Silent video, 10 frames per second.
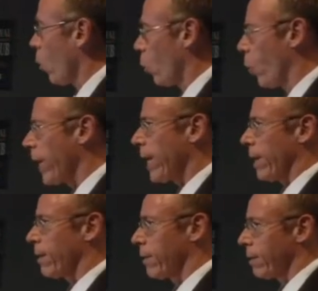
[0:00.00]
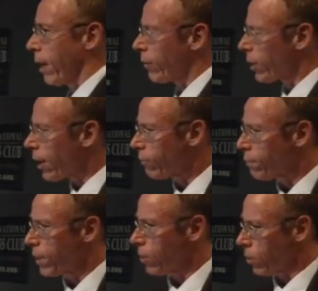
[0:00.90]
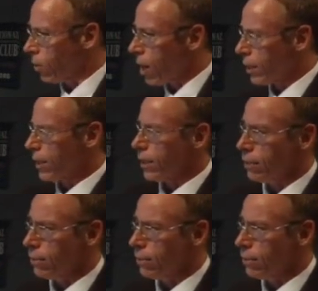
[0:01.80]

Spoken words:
We, not the government or Lockheed